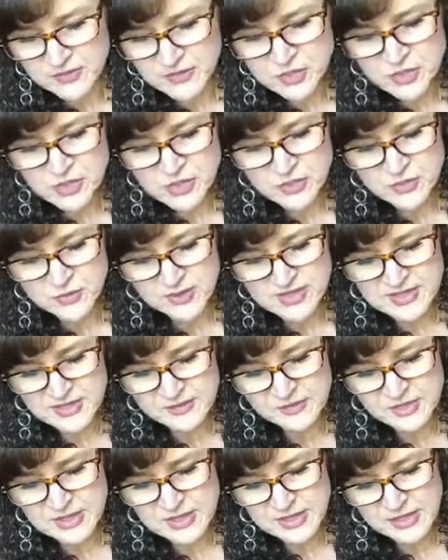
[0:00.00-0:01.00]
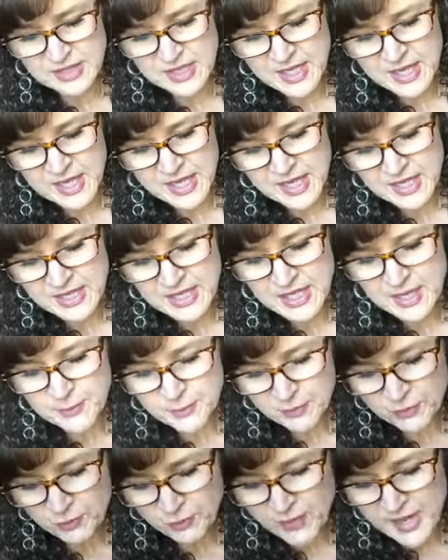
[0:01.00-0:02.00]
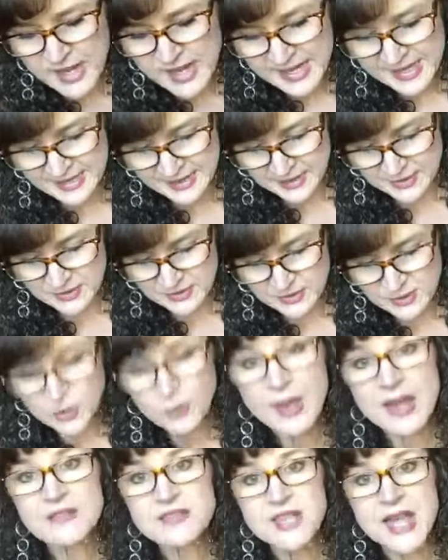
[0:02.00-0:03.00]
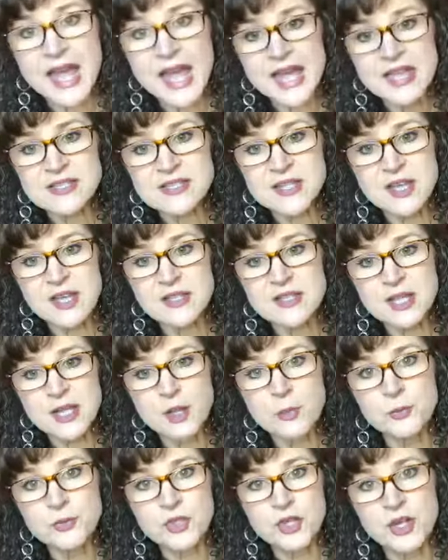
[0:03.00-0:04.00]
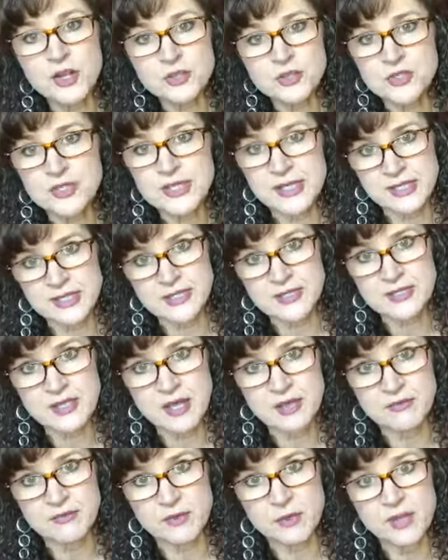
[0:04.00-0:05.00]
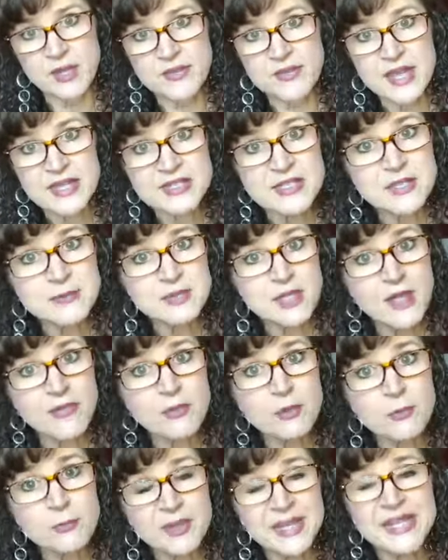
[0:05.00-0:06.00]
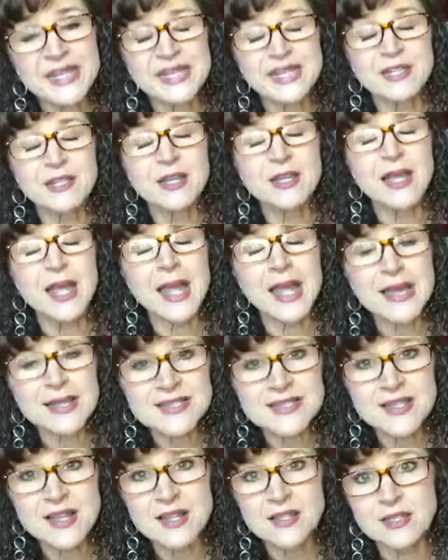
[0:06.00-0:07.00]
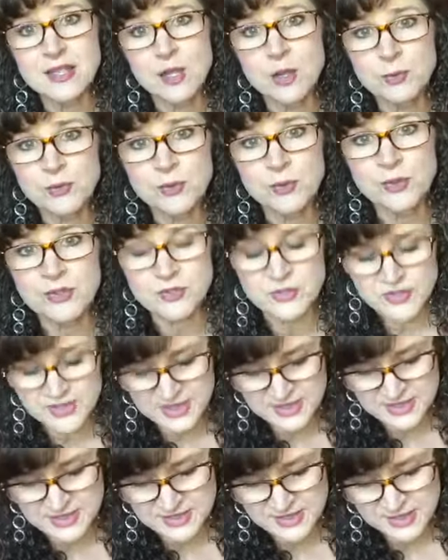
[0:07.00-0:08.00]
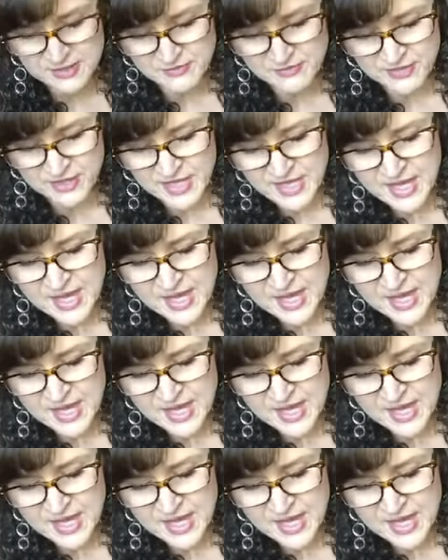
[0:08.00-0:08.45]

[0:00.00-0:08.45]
Ephesians 3 17. And I pray, you have to ask God to help you to understand his love. Okay, that's another biggie. Ask God to help you understand his love.